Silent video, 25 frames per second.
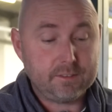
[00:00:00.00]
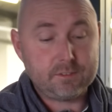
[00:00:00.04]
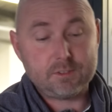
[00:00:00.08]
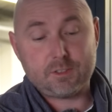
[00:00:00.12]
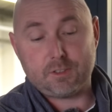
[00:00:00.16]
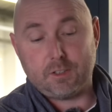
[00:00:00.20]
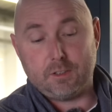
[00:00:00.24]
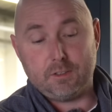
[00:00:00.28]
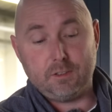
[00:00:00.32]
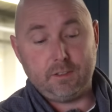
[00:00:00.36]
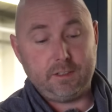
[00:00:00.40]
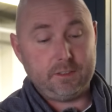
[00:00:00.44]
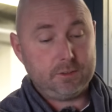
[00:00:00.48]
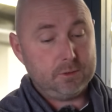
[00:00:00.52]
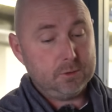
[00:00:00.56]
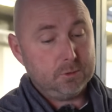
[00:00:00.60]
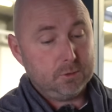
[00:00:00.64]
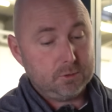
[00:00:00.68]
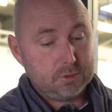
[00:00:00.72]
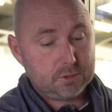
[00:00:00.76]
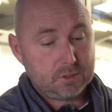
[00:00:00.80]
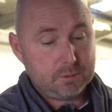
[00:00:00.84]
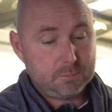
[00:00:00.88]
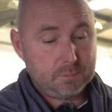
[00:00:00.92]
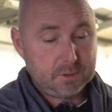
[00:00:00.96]
So
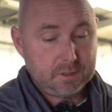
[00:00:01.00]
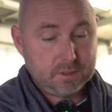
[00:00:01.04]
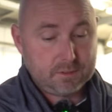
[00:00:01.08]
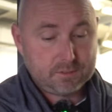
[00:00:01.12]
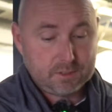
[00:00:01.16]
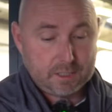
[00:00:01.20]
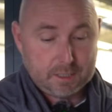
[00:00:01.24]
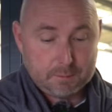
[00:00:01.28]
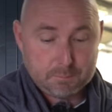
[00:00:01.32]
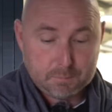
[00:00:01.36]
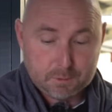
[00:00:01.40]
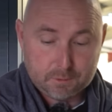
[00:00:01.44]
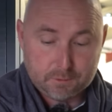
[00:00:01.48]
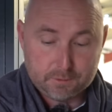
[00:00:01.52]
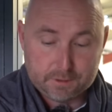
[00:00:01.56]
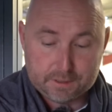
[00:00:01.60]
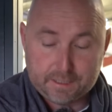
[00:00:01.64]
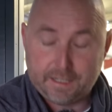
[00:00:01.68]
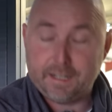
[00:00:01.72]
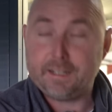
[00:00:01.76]
ignore some of the tabloid